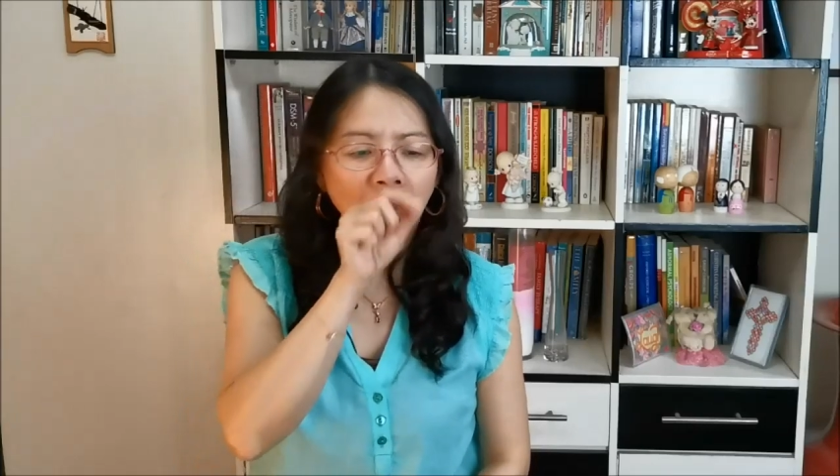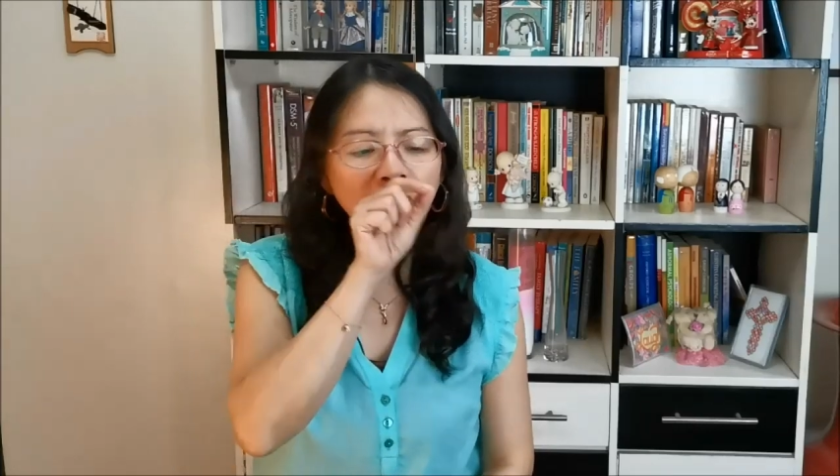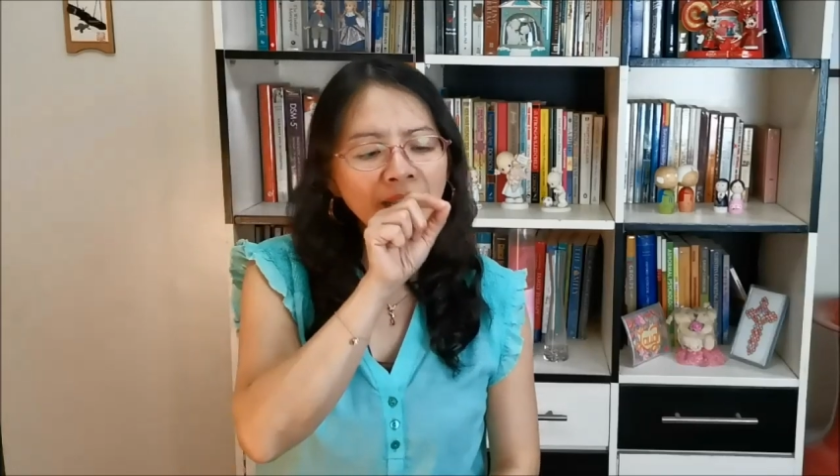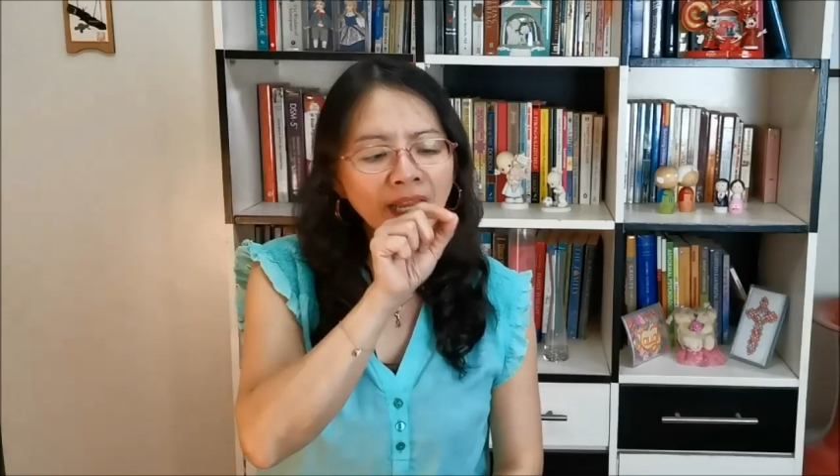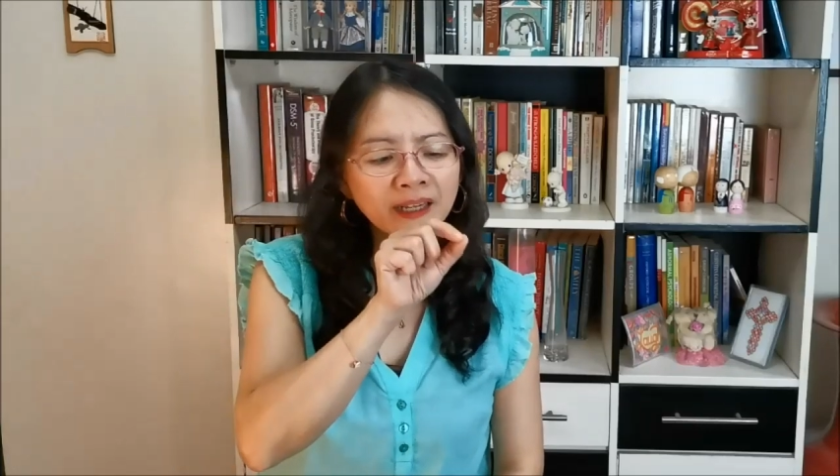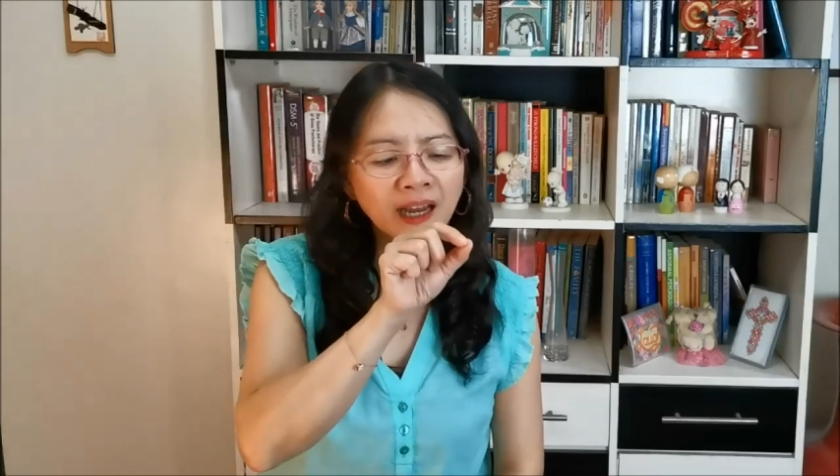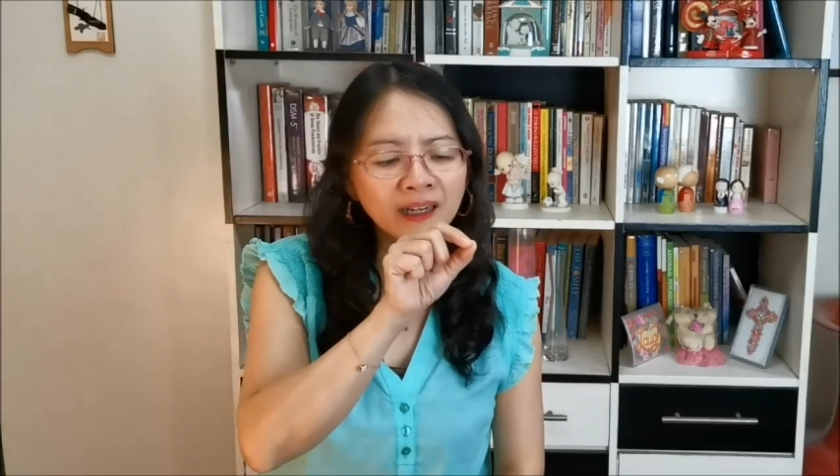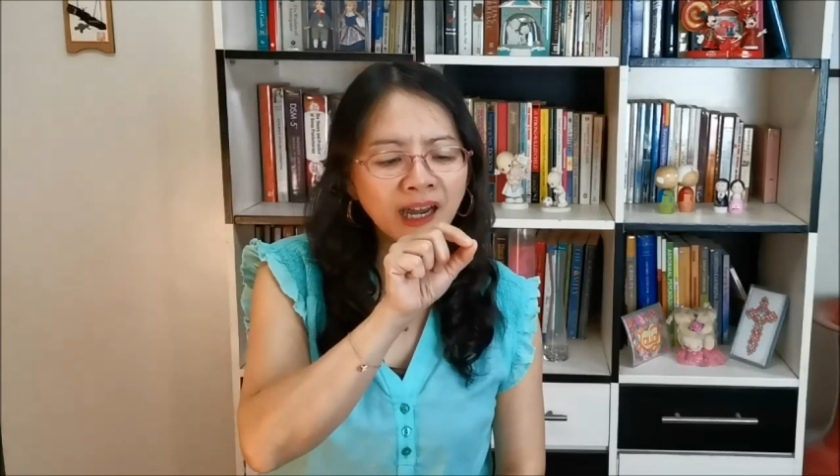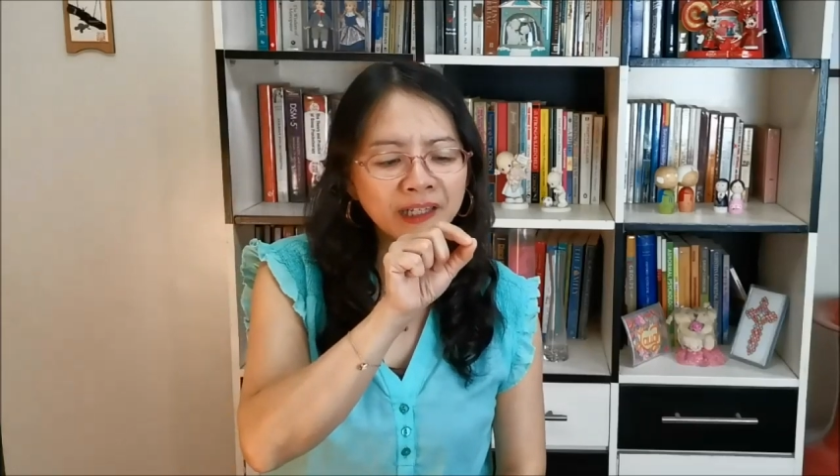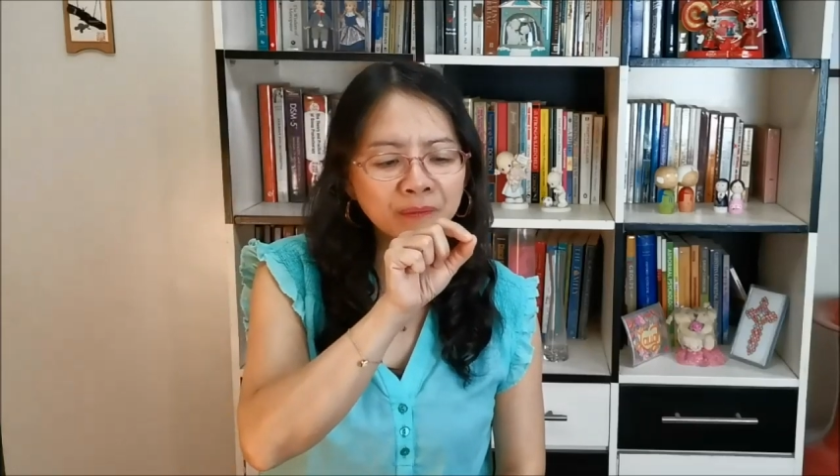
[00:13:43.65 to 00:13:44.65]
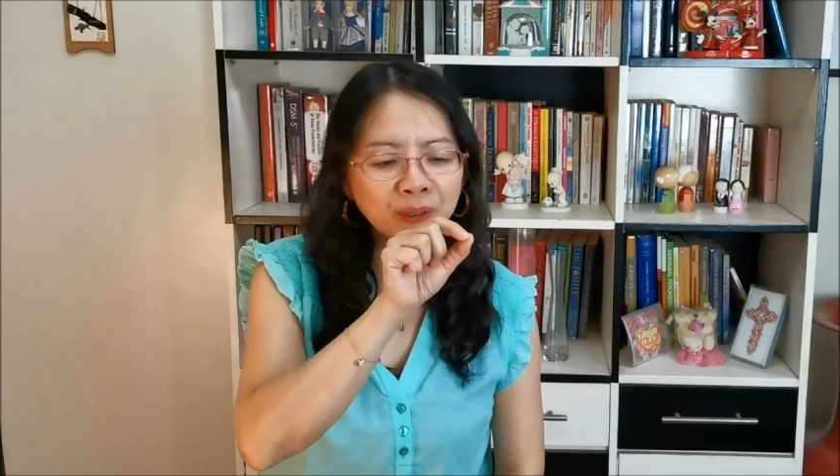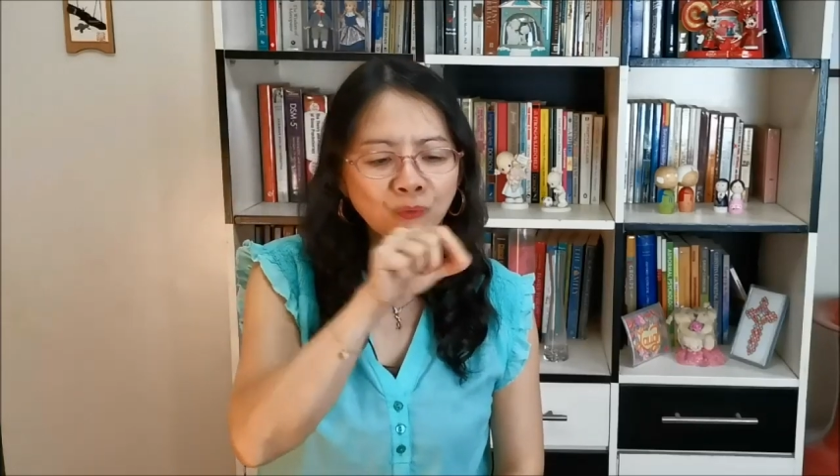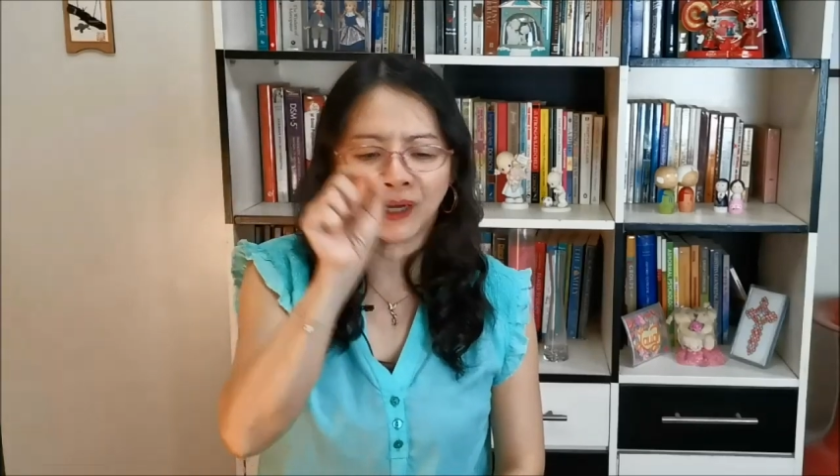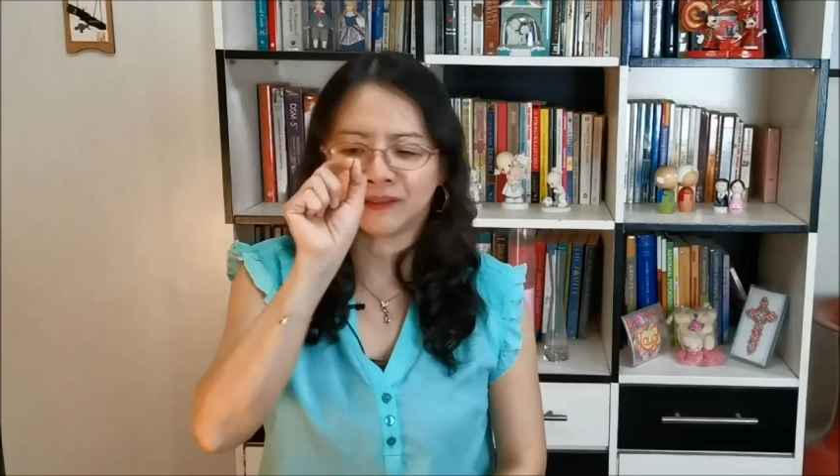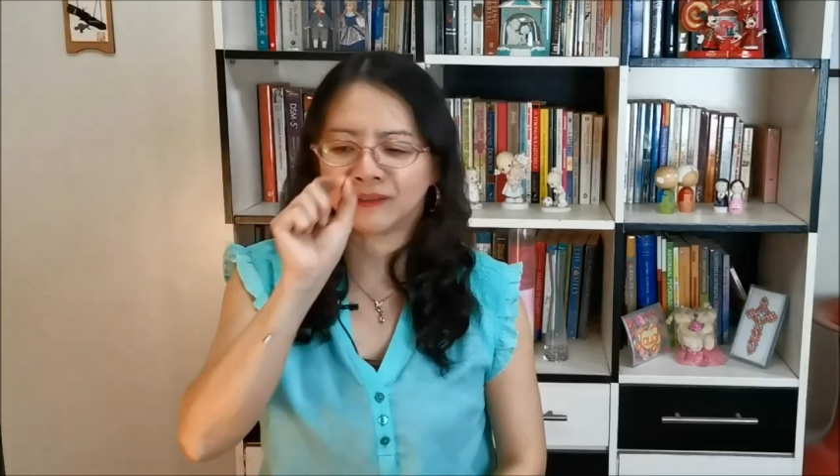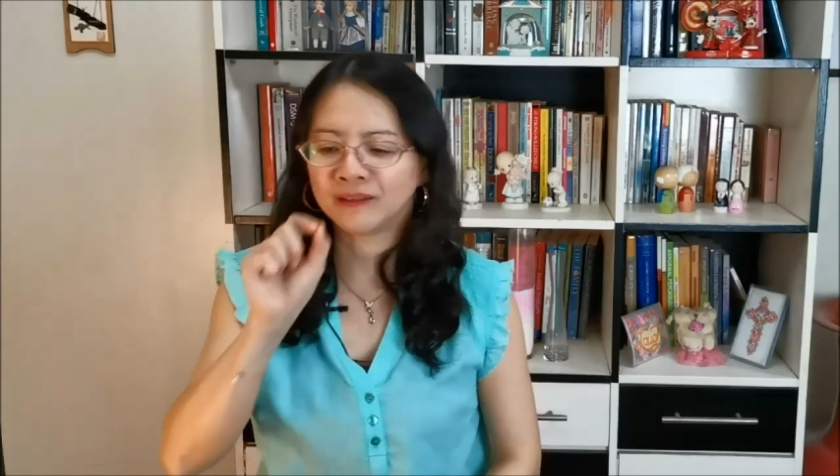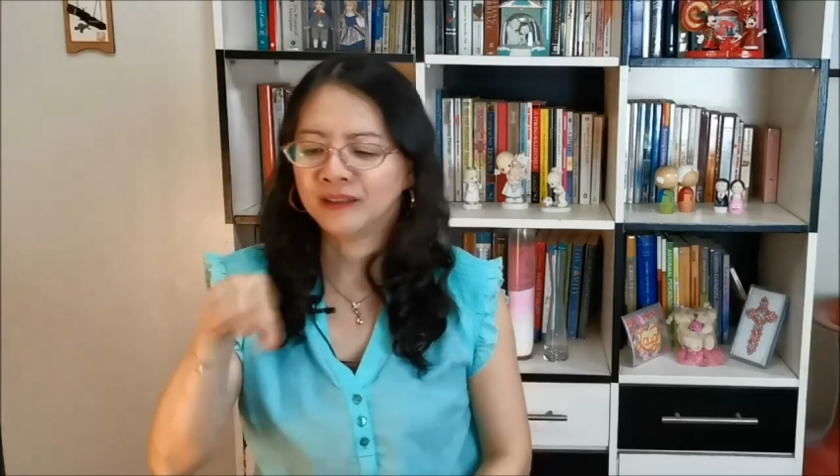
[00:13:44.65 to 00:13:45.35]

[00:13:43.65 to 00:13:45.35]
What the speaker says: oh, I like guy number 1